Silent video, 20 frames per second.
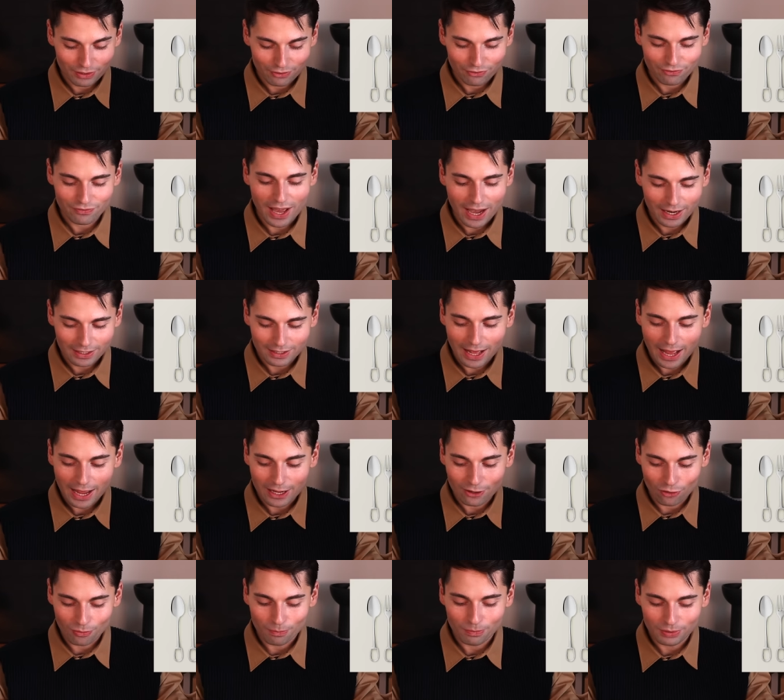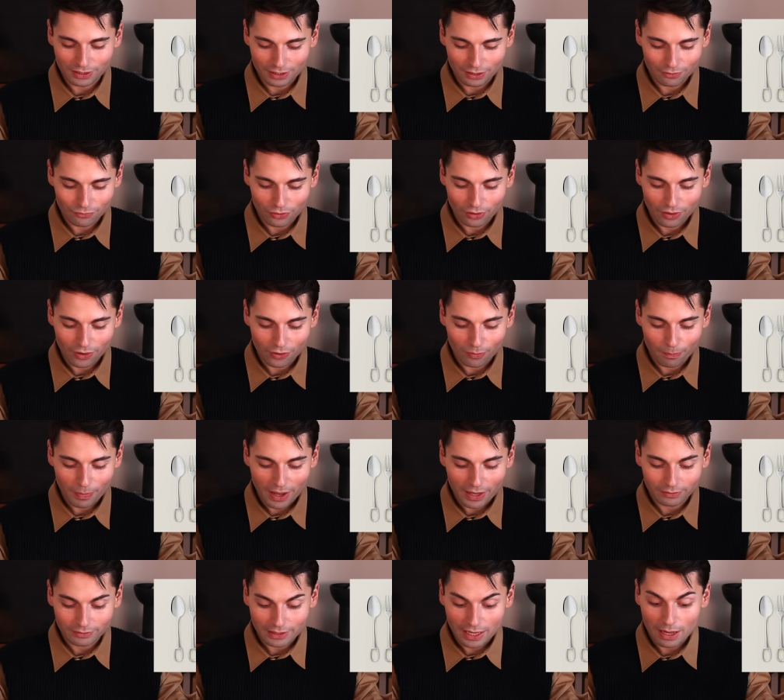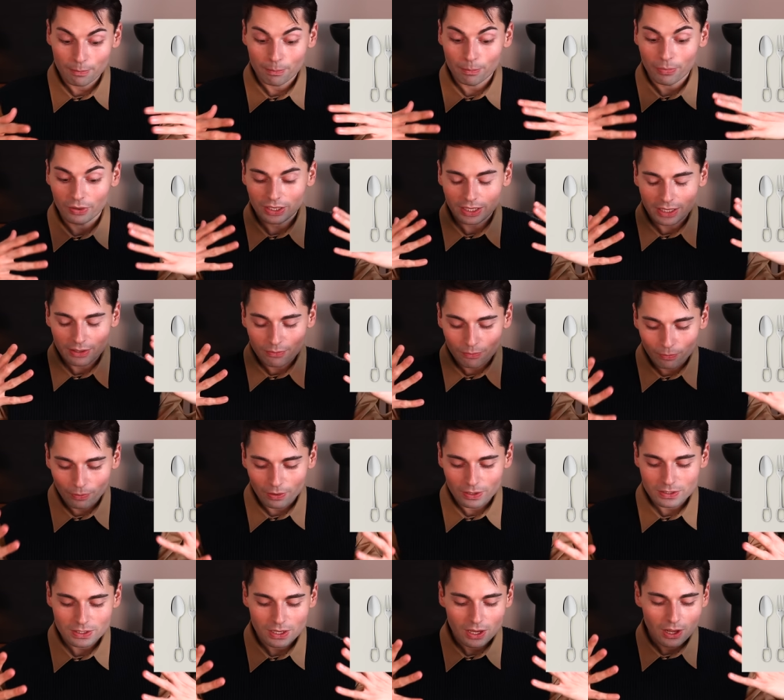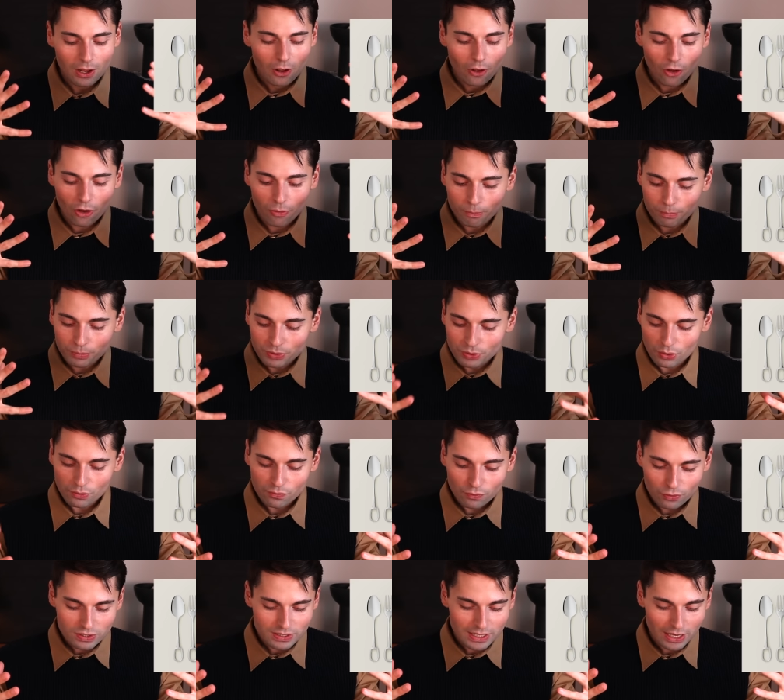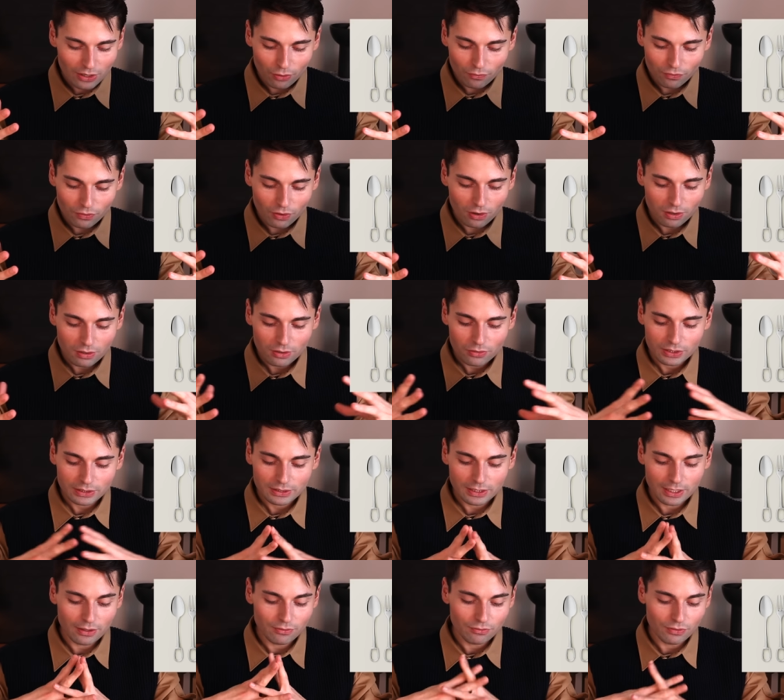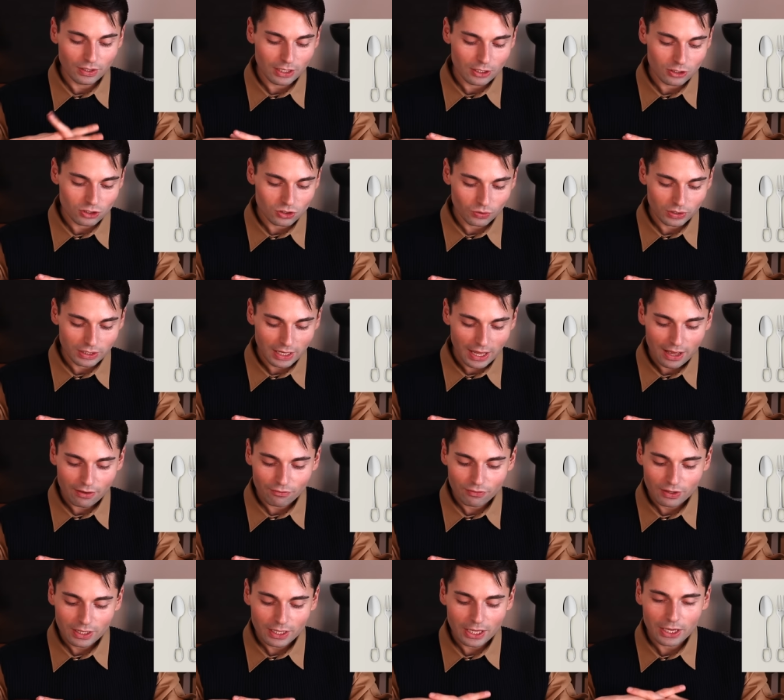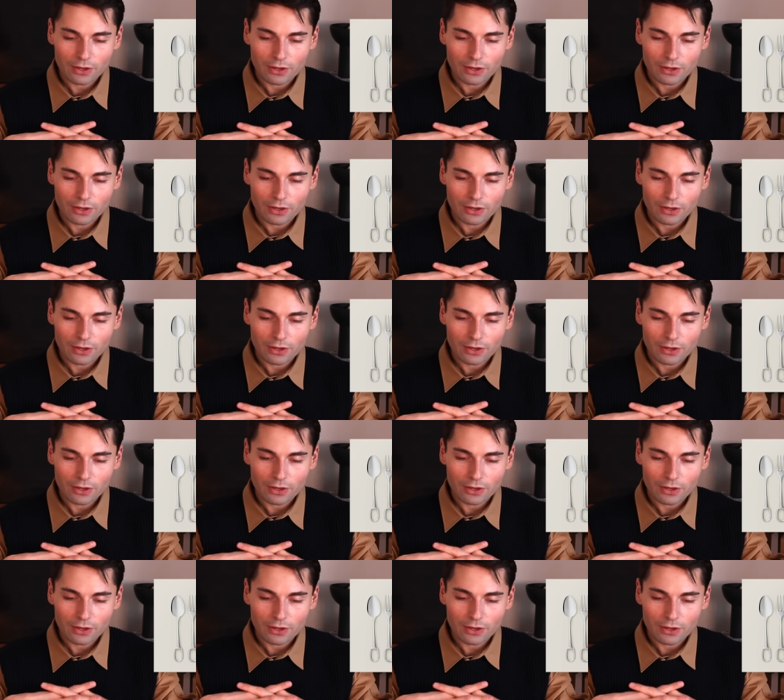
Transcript: In fact, I completely forgot about them, but it was a beautiful set of cutlery that I really enjoyed having.